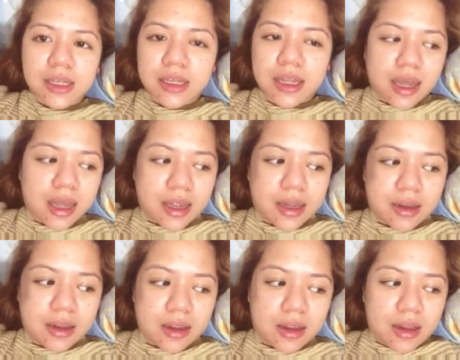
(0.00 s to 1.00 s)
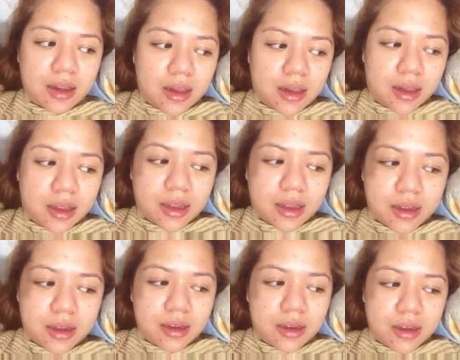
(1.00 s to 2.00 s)
that had,
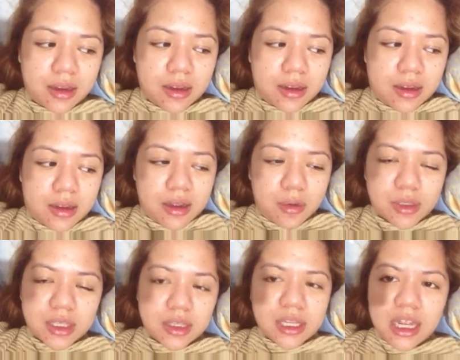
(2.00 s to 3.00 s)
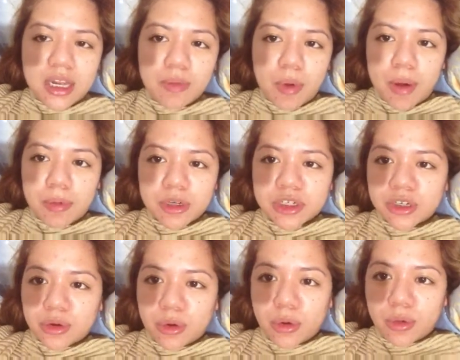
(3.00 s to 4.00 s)
like, was a teeny bopper
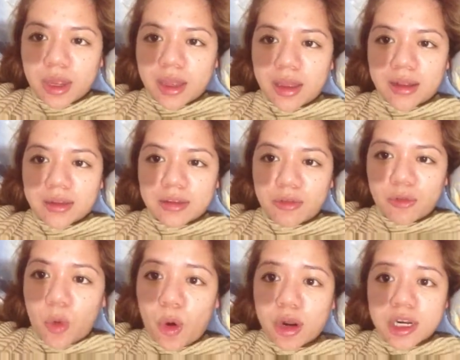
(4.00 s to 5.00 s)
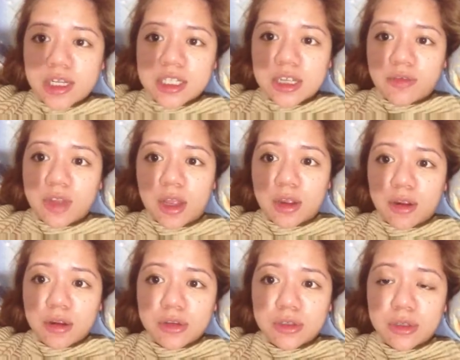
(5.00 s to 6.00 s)
show. And, of course, if they
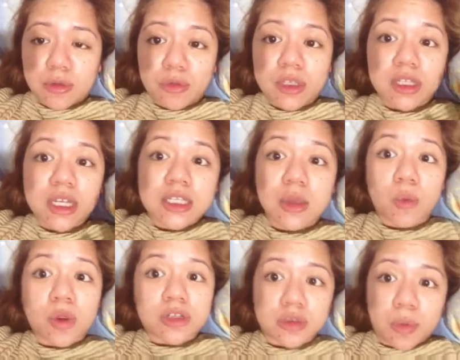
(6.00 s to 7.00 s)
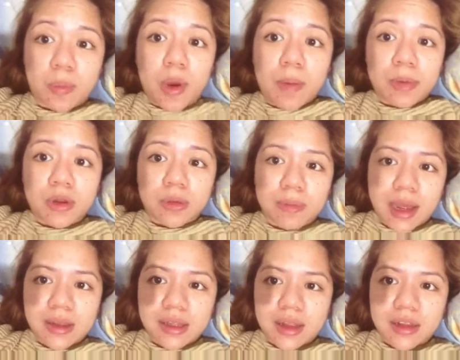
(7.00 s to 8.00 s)
are, since they were so popular
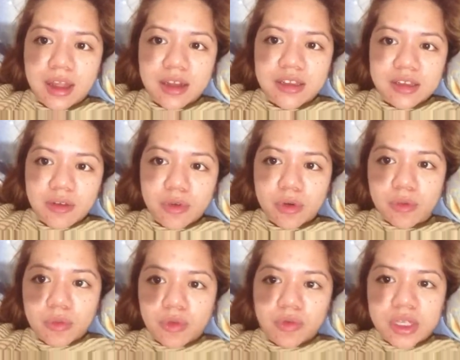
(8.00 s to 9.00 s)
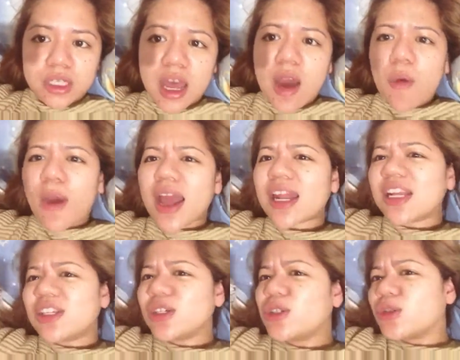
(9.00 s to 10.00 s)
back then, they had several movies. Why
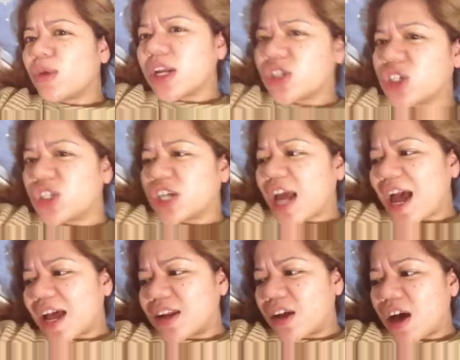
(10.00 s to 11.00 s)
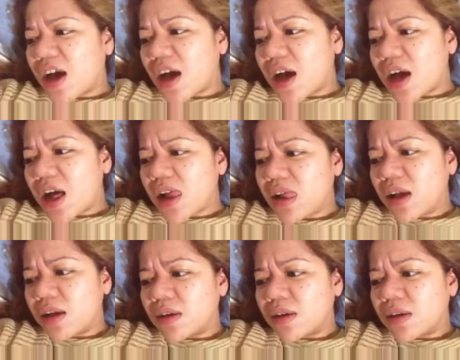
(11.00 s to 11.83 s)
did you switch channel?